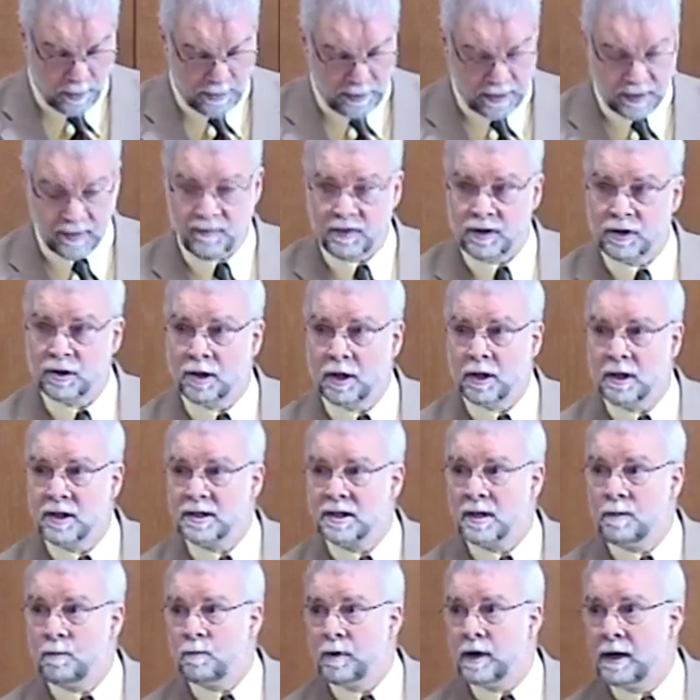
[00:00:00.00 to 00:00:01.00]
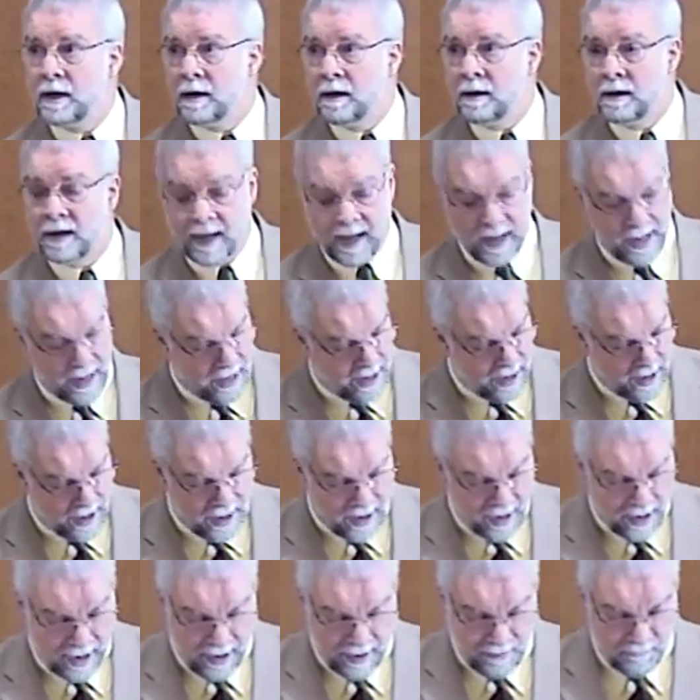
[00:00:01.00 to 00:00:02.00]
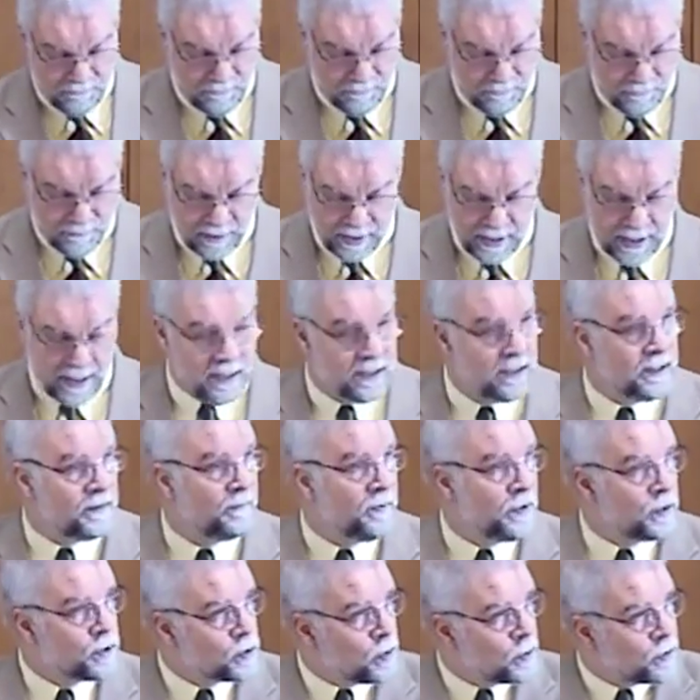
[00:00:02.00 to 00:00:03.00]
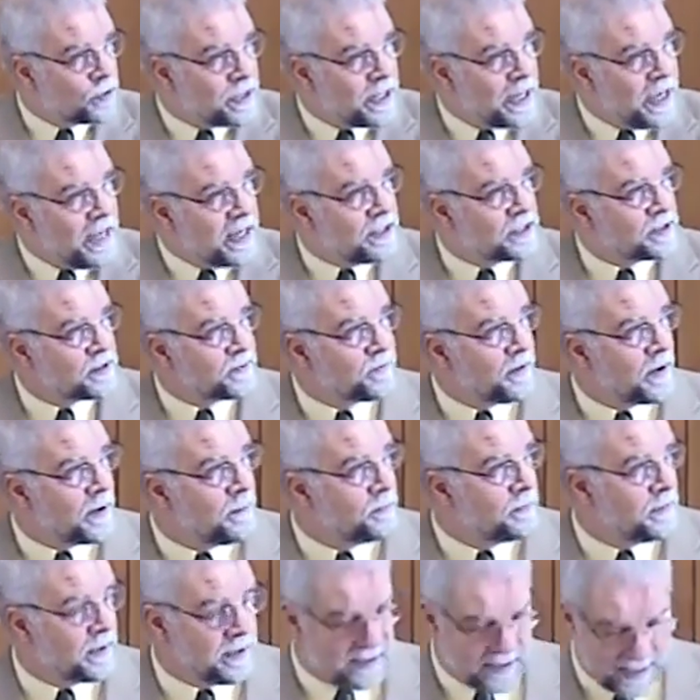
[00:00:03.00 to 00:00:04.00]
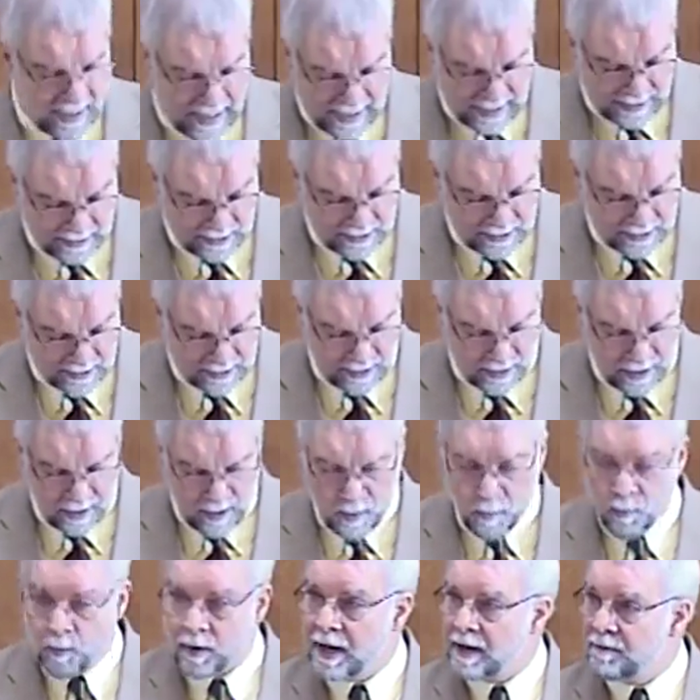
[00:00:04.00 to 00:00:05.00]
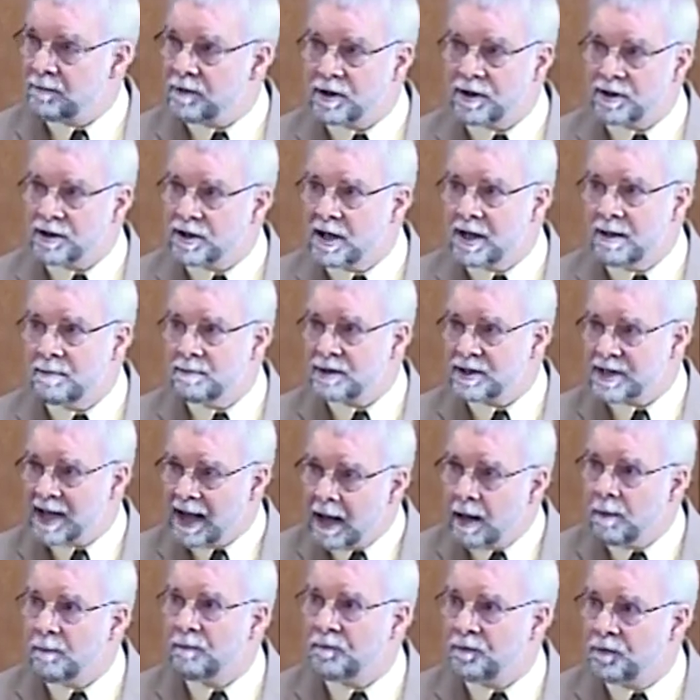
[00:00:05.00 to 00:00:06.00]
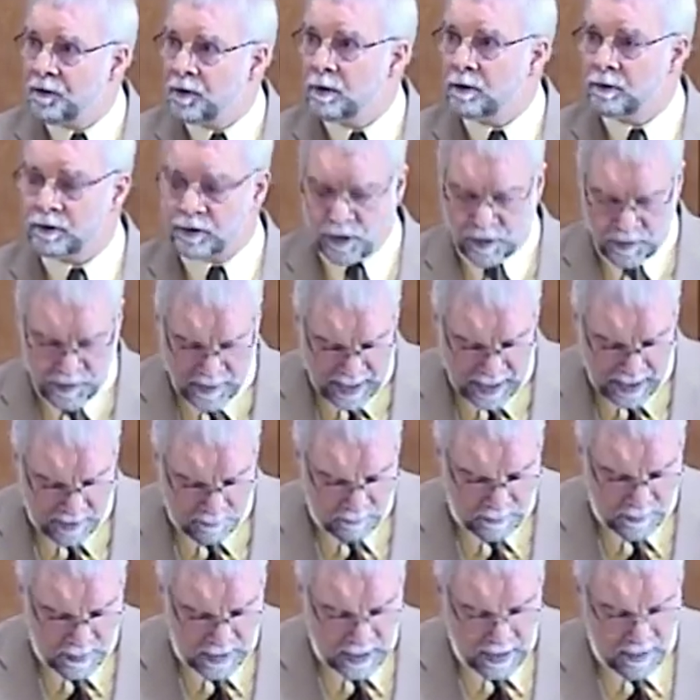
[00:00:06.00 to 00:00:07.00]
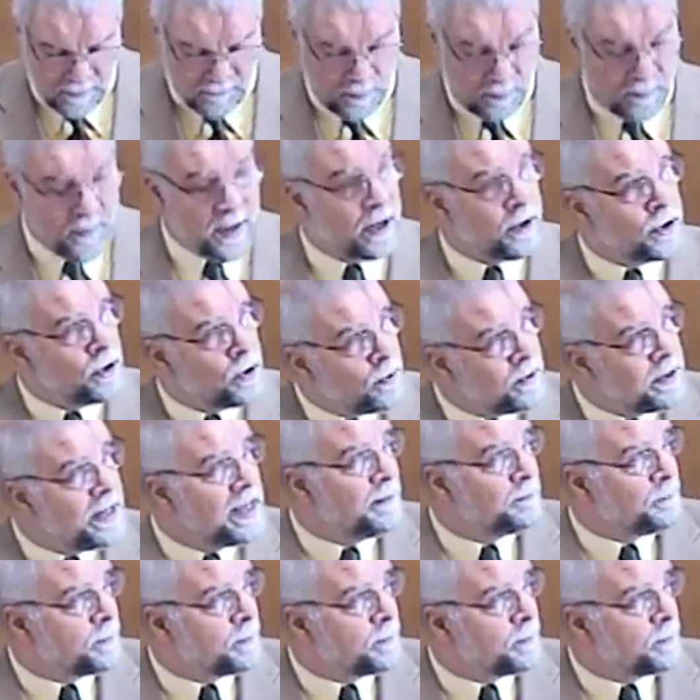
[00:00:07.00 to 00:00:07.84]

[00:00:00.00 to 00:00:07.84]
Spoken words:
individualism, where every individual takes from the text whatever seems helpful to them from their unique